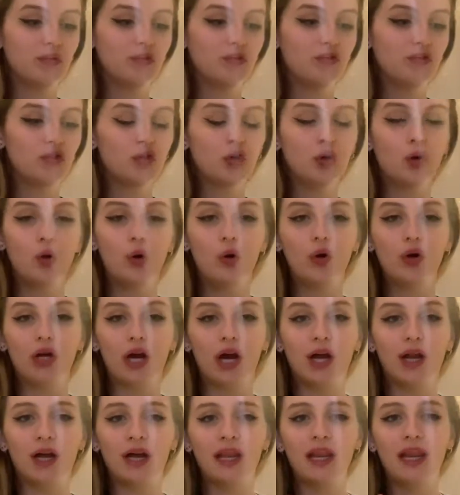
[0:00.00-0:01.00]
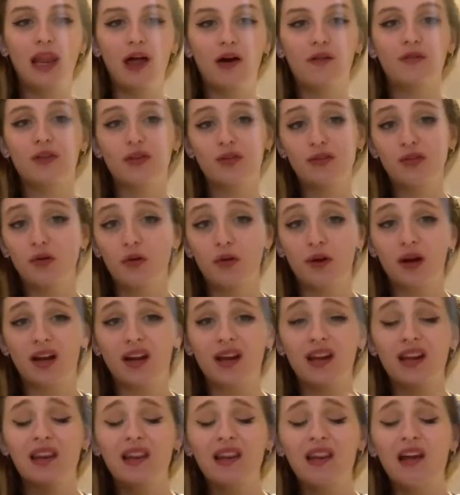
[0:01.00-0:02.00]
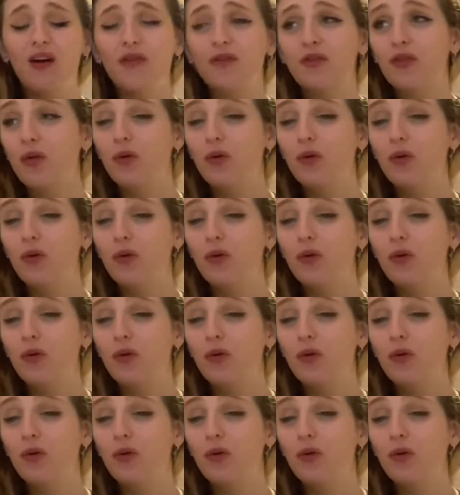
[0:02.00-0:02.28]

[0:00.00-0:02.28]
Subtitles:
talk, and I love to talk, and I love